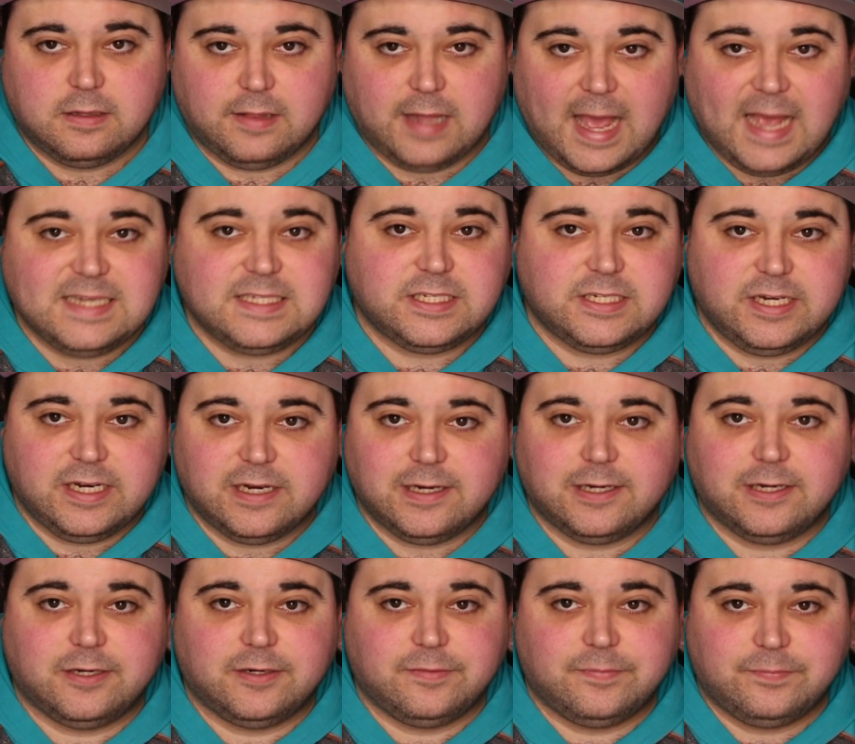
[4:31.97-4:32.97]
Last
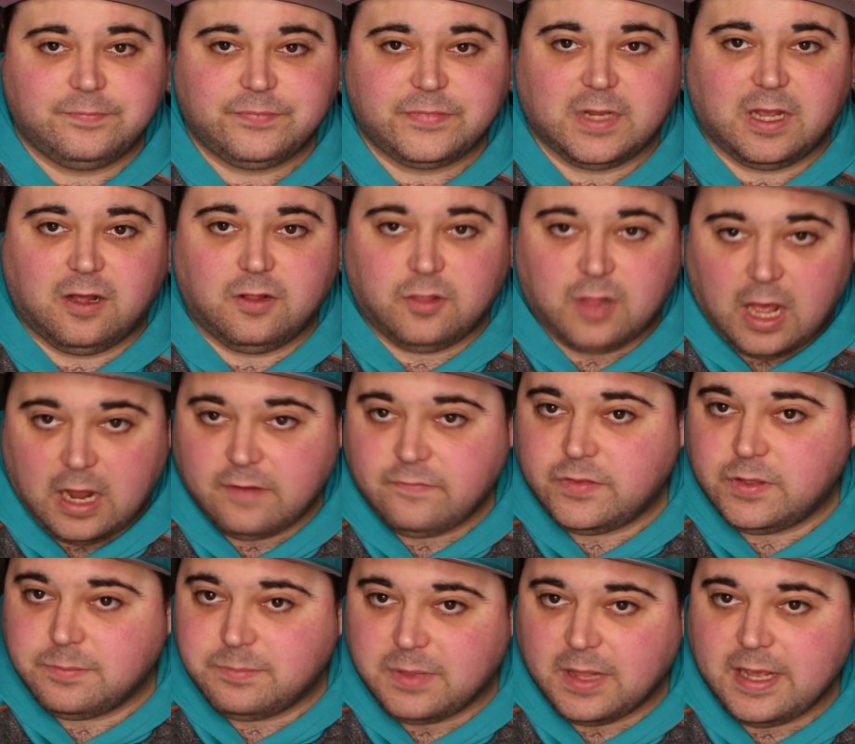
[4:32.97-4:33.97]
year, a lot
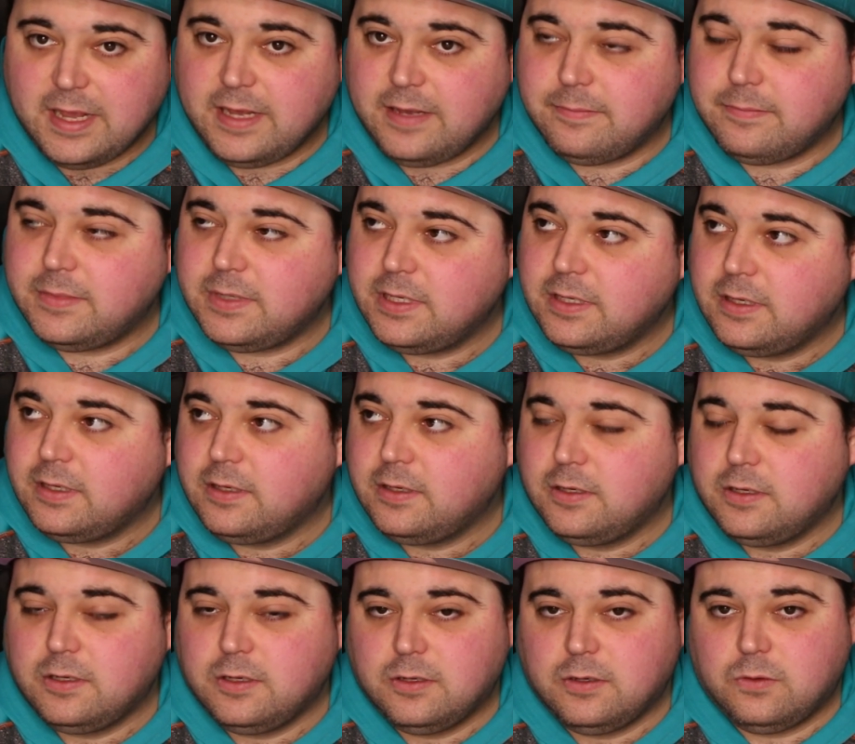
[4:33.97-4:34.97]
of the blame
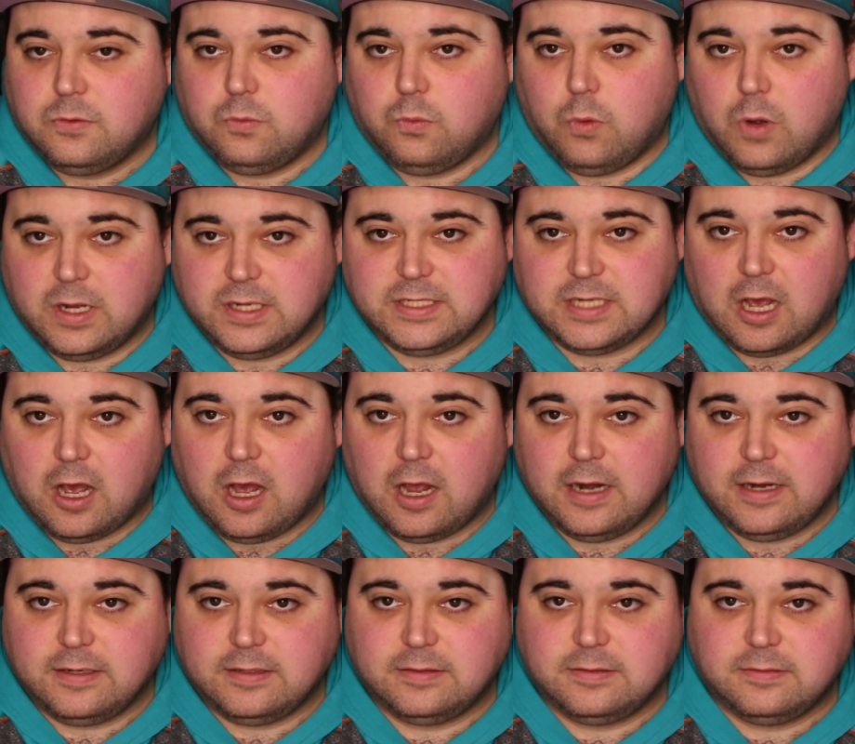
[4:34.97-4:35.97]
was
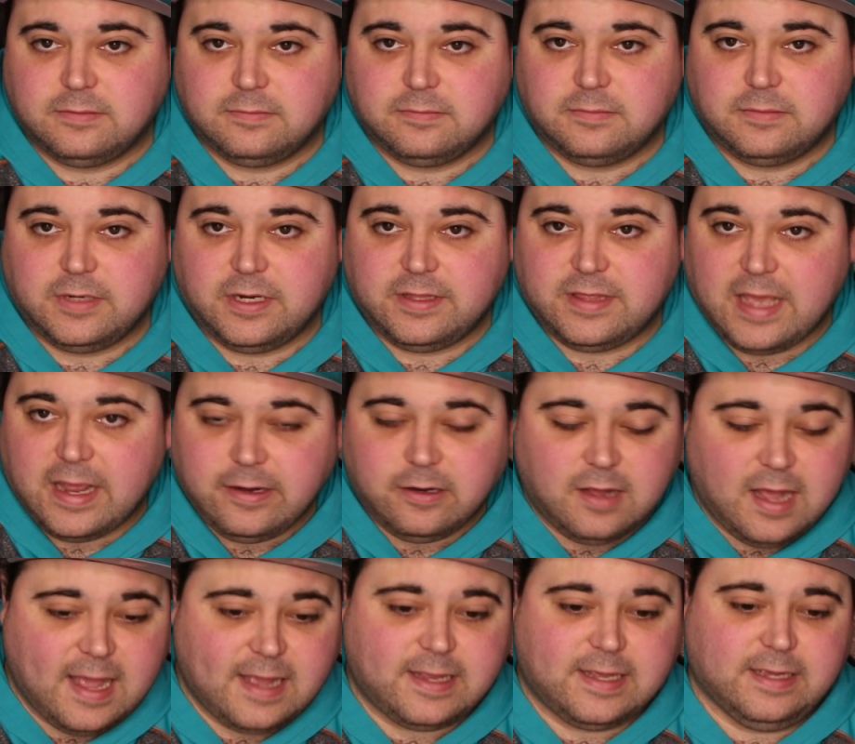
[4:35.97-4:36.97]
on
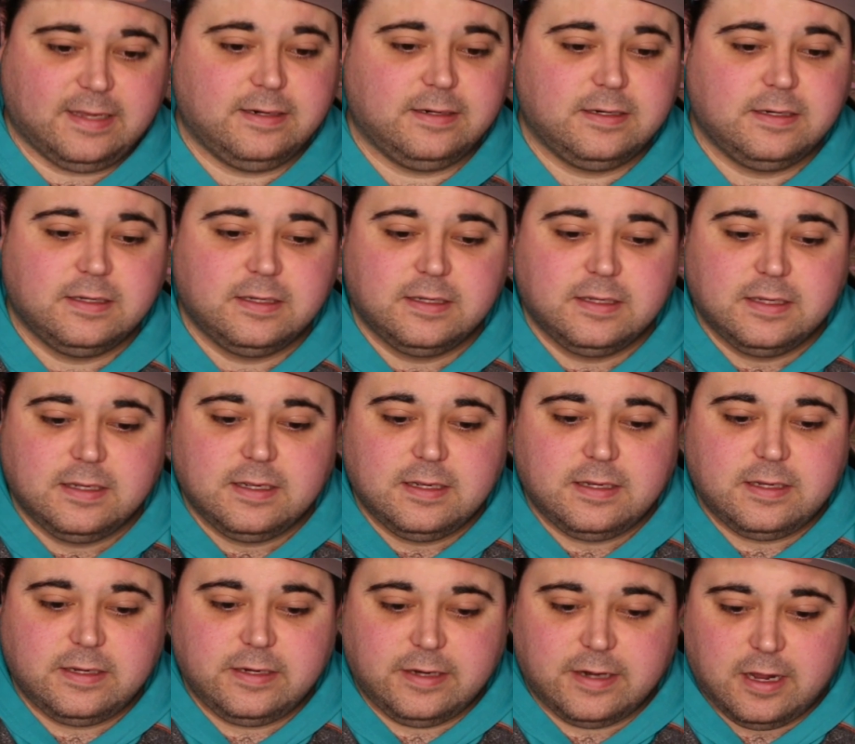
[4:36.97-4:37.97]
Nathaniel Hackett,
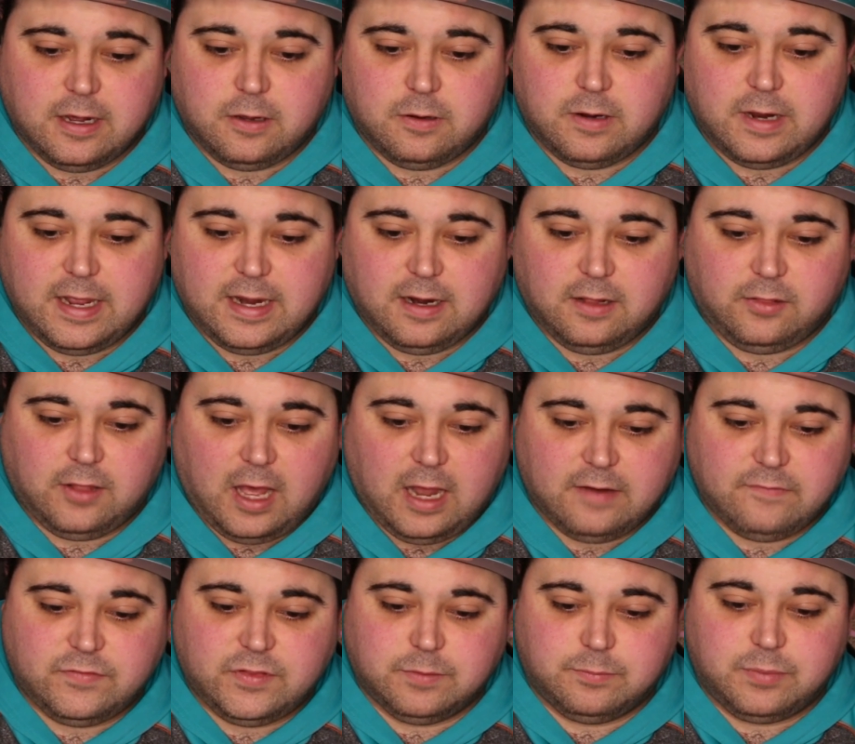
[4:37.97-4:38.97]
and a lot
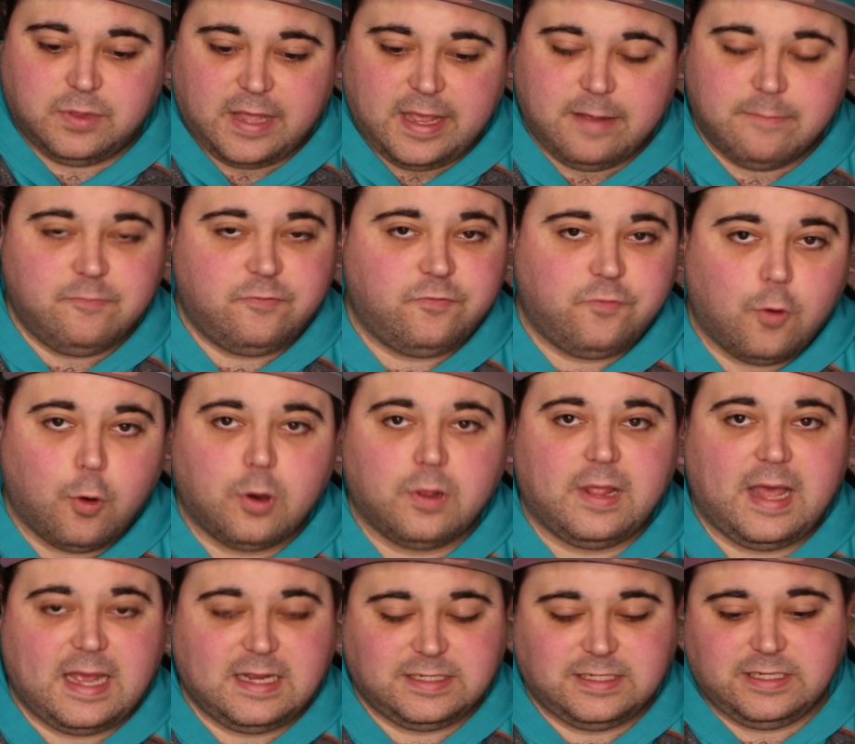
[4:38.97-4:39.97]
of the blame for
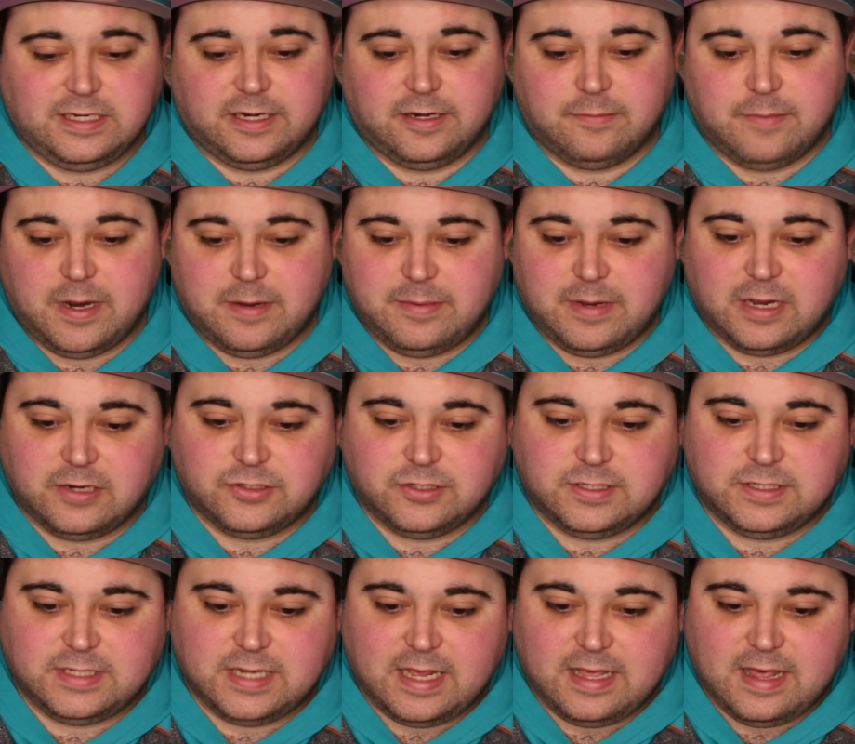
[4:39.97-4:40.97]
last year, maybe I
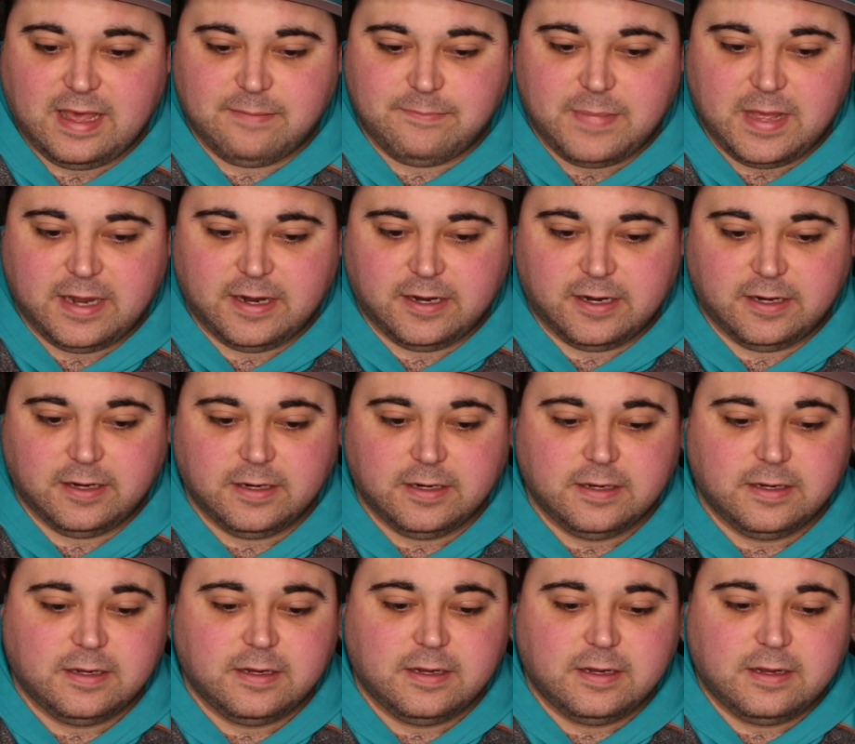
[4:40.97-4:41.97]
should say that better,
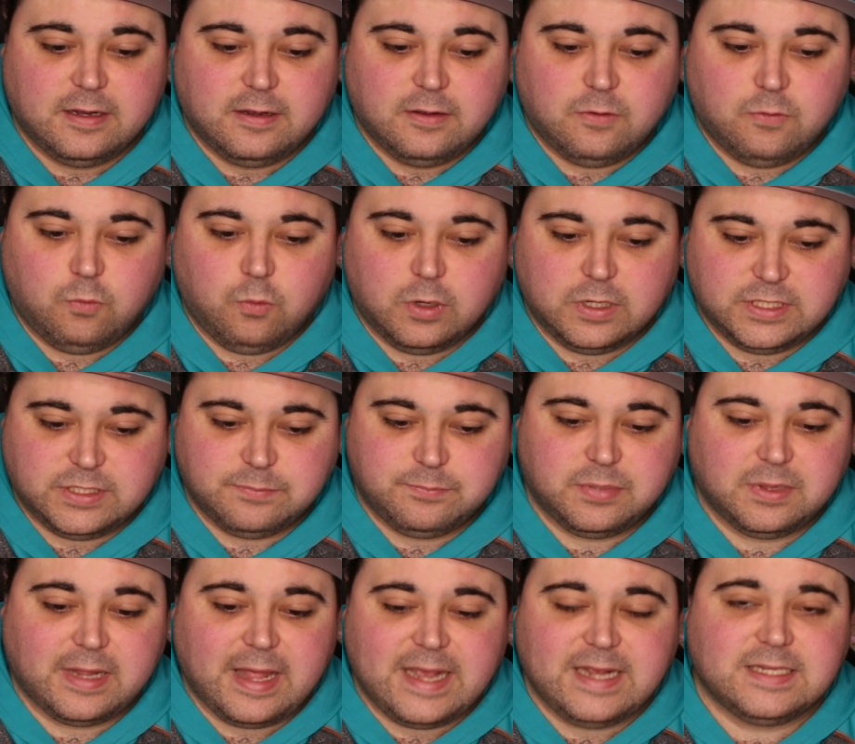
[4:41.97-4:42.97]
was
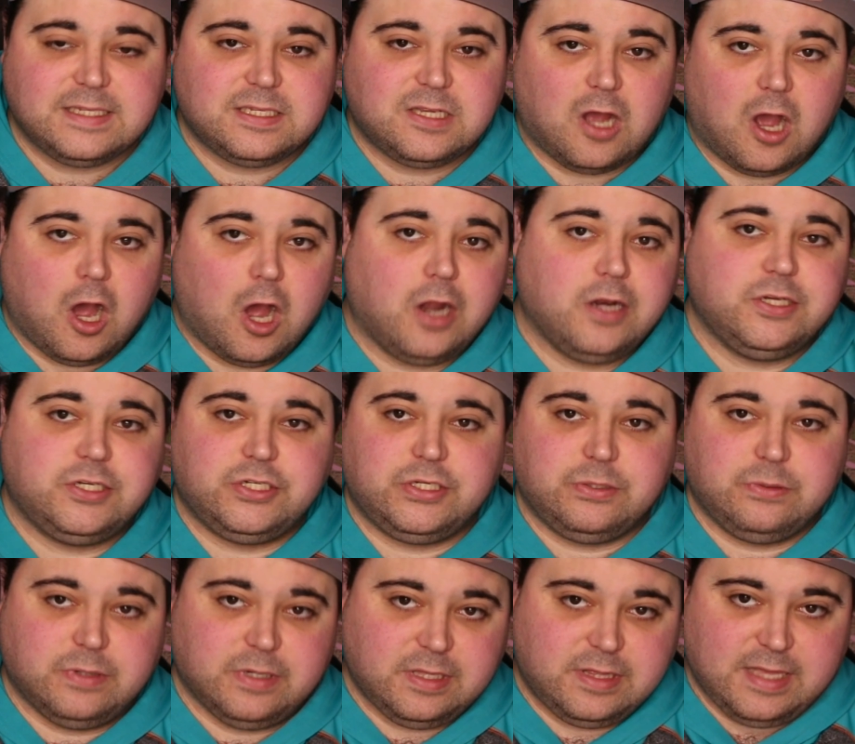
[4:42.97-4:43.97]
placed
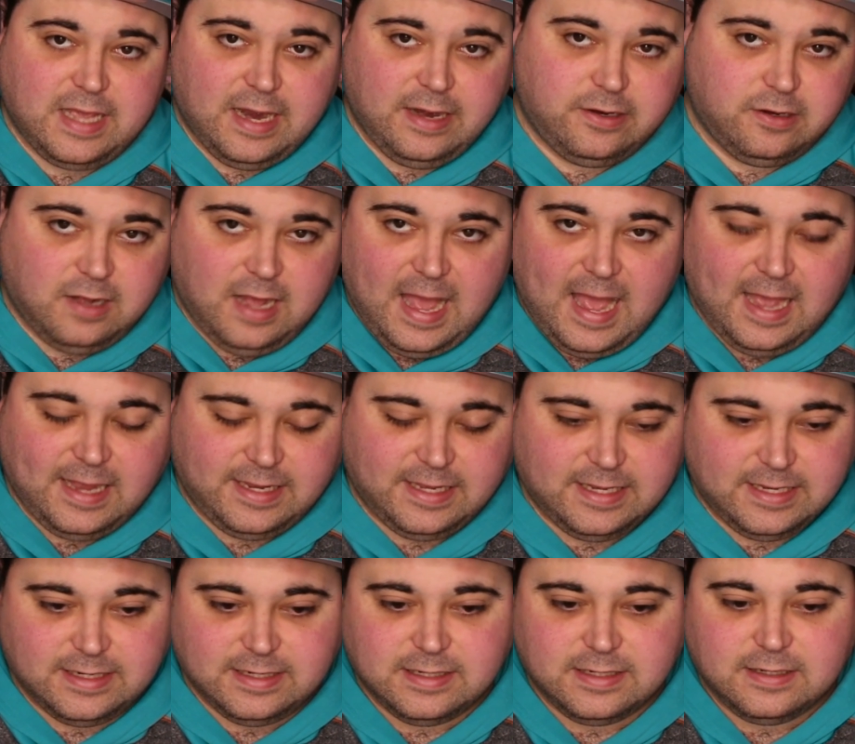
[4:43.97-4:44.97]
onto Nathaniel
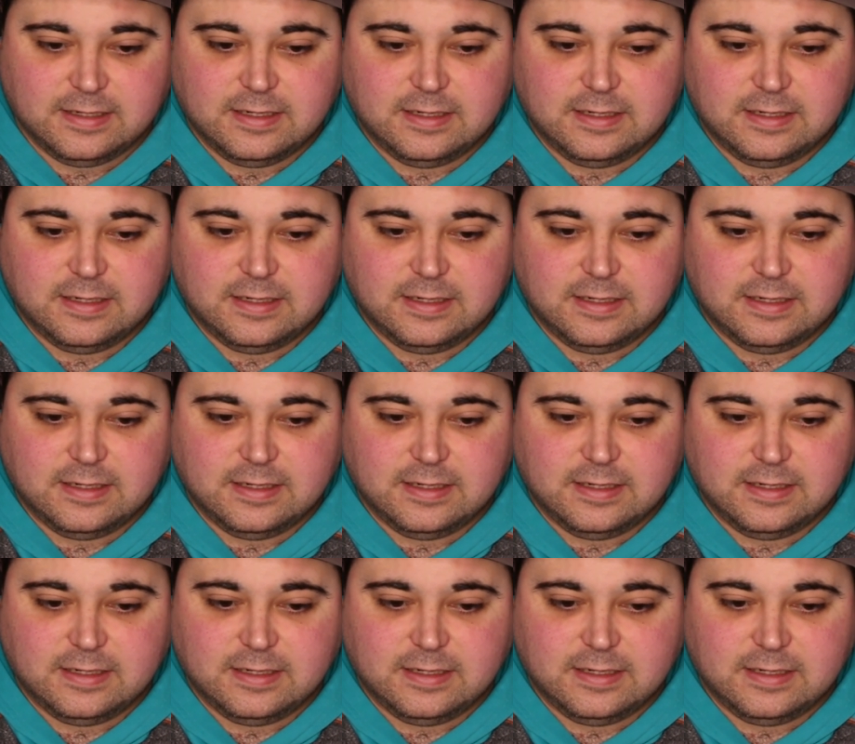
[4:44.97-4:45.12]
Hackett.